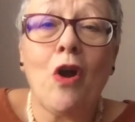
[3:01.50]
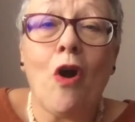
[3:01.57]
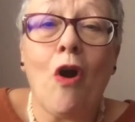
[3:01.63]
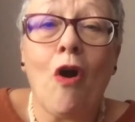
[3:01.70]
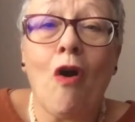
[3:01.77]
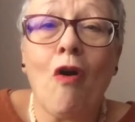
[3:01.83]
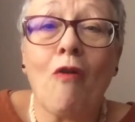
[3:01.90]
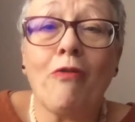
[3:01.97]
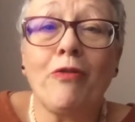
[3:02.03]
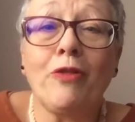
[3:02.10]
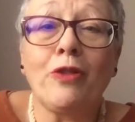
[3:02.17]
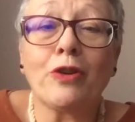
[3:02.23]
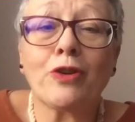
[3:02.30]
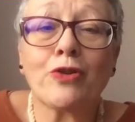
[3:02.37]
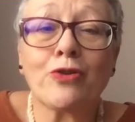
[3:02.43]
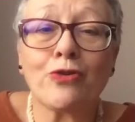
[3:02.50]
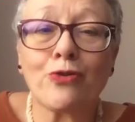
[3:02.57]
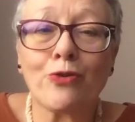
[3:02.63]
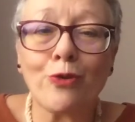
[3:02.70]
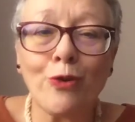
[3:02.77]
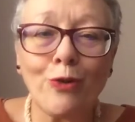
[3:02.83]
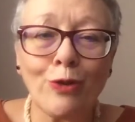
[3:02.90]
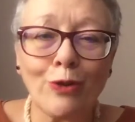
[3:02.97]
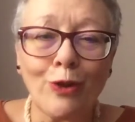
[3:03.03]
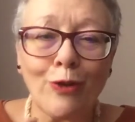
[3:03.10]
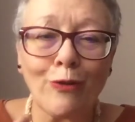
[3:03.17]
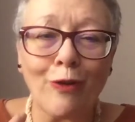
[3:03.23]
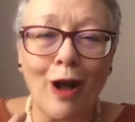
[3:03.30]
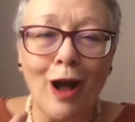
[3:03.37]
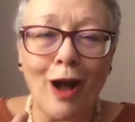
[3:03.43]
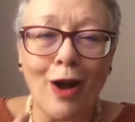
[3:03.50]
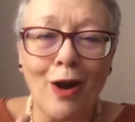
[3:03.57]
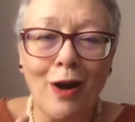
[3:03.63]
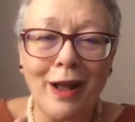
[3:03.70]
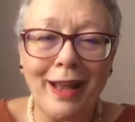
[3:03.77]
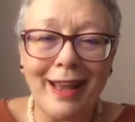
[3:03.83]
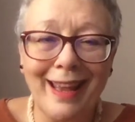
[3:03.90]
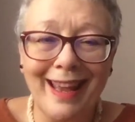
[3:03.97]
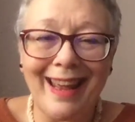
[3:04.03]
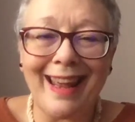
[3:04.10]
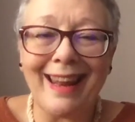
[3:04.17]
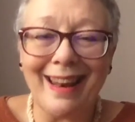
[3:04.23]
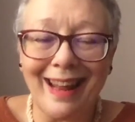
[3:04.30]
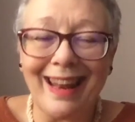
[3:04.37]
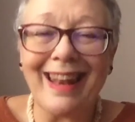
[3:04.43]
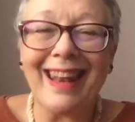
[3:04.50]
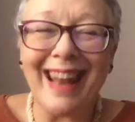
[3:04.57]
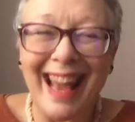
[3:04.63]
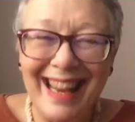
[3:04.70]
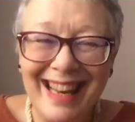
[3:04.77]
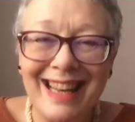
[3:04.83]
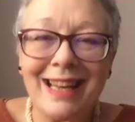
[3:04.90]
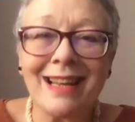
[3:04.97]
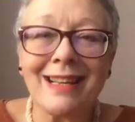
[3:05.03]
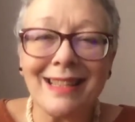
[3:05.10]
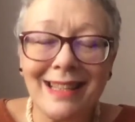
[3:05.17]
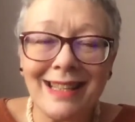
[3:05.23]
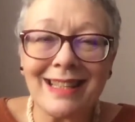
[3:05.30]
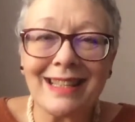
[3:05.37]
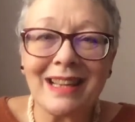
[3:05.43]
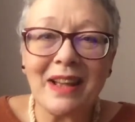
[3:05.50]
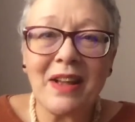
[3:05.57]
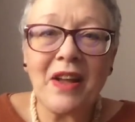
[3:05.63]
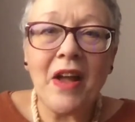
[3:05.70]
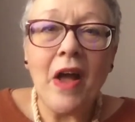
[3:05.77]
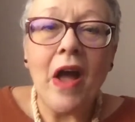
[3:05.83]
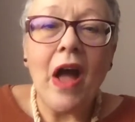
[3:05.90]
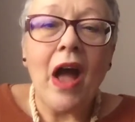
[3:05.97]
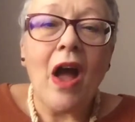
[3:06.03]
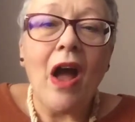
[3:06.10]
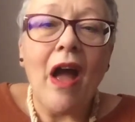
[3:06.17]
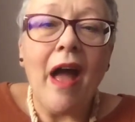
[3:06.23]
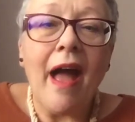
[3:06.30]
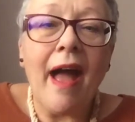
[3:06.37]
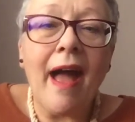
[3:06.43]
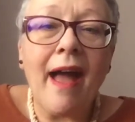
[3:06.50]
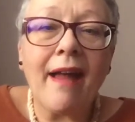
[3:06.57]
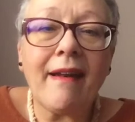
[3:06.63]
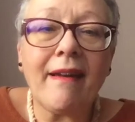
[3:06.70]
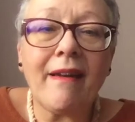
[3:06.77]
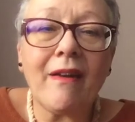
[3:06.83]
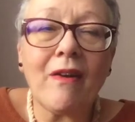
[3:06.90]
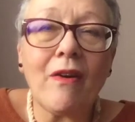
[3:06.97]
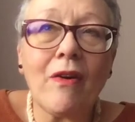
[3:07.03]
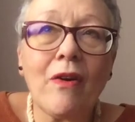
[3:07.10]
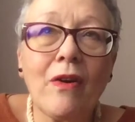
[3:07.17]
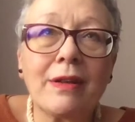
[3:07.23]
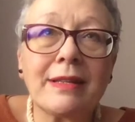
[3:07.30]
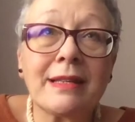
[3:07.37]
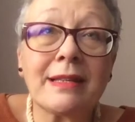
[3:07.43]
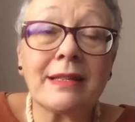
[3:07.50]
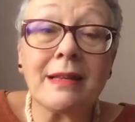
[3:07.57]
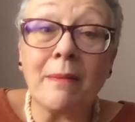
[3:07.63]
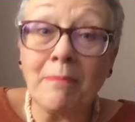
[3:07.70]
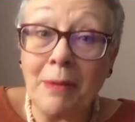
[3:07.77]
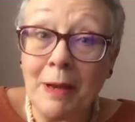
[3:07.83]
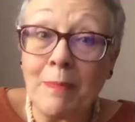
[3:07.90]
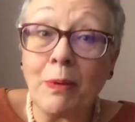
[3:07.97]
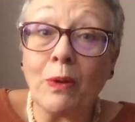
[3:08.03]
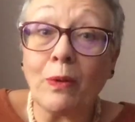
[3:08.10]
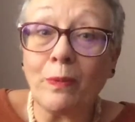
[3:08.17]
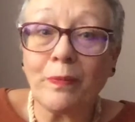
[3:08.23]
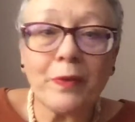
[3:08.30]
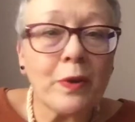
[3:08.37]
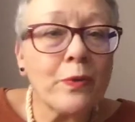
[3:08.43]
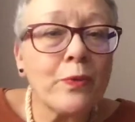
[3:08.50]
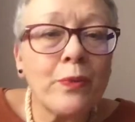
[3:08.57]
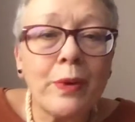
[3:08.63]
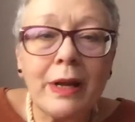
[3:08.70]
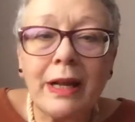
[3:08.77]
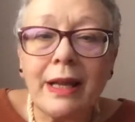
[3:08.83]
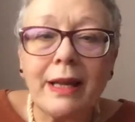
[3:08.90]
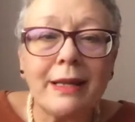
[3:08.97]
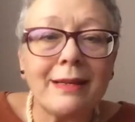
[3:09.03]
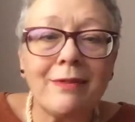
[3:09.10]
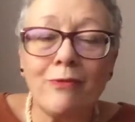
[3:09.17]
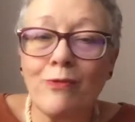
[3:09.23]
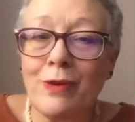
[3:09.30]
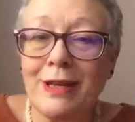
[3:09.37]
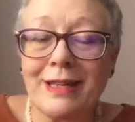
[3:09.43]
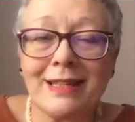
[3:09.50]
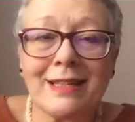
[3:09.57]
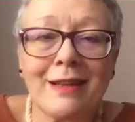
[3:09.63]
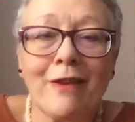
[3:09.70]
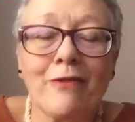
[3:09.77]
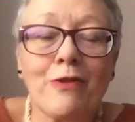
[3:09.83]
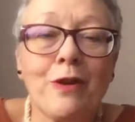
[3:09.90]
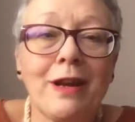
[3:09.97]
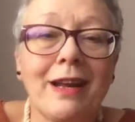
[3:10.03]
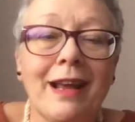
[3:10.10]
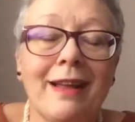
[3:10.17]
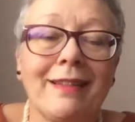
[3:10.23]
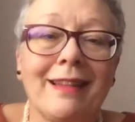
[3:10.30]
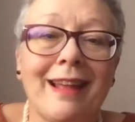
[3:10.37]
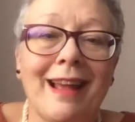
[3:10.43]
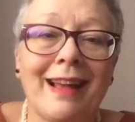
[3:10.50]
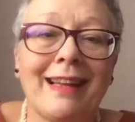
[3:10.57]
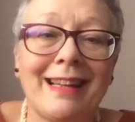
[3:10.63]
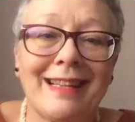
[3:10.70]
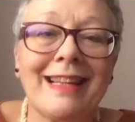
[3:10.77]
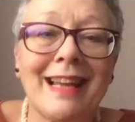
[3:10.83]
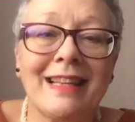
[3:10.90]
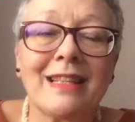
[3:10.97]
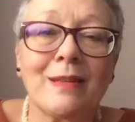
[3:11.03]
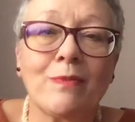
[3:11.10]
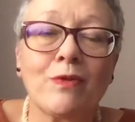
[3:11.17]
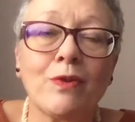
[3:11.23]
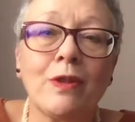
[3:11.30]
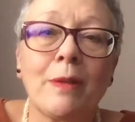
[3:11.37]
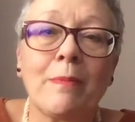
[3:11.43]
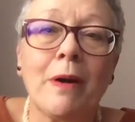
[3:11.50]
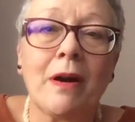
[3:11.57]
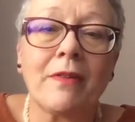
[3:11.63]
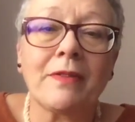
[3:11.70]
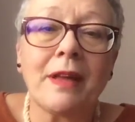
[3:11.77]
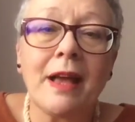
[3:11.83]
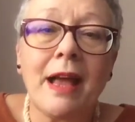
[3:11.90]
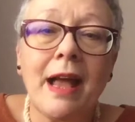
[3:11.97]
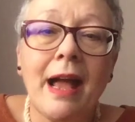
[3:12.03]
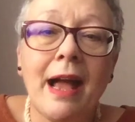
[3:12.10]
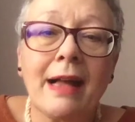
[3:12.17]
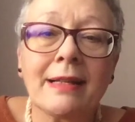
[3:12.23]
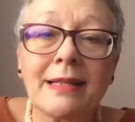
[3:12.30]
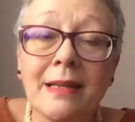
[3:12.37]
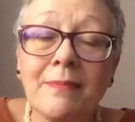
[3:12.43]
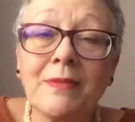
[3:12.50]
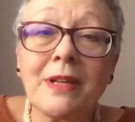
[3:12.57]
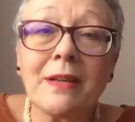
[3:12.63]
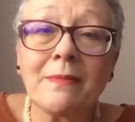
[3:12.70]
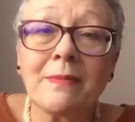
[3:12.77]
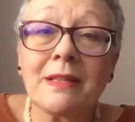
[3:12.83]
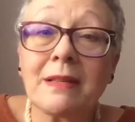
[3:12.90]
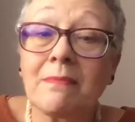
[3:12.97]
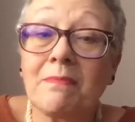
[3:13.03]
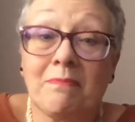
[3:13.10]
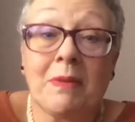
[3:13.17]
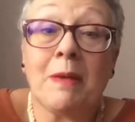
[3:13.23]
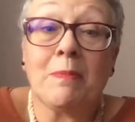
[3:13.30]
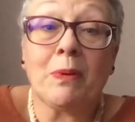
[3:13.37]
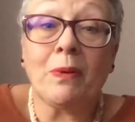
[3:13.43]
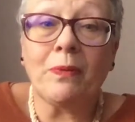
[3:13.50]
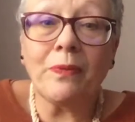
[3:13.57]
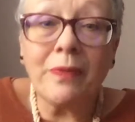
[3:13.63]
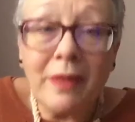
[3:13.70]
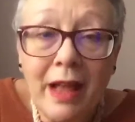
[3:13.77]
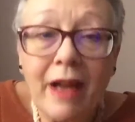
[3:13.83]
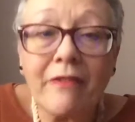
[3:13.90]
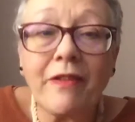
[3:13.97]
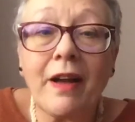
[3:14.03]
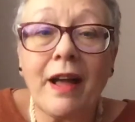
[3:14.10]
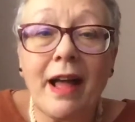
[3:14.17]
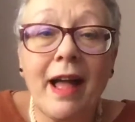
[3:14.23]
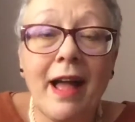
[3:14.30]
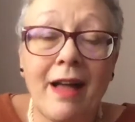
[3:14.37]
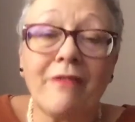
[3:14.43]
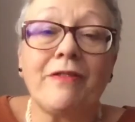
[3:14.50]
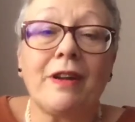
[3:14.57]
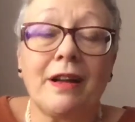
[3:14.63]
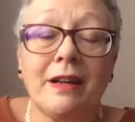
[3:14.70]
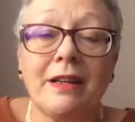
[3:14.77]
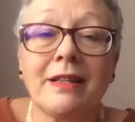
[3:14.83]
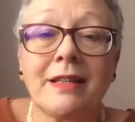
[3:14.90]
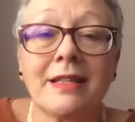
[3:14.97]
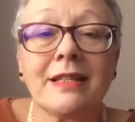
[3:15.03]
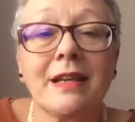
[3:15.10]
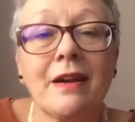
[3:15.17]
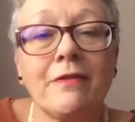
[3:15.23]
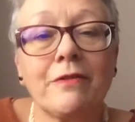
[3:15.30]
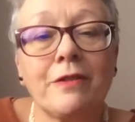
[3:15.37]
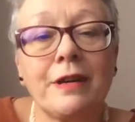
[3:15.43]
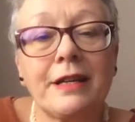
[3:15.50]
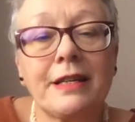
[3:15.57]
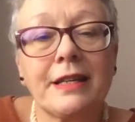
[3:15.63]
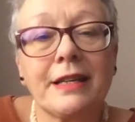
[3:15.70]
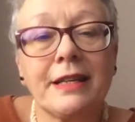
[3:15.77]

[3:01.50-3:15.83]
of the truth of our inner lightness. And some people really rediscover it and it takes them through their path. And sometimes people never, ever discover it.